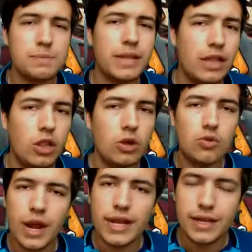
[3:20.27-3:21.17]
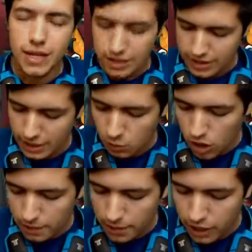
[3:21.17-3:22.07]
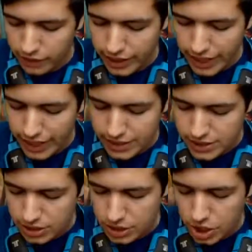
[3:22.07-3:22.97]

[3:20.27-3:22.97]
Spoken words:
but they look great, they work perfectly, and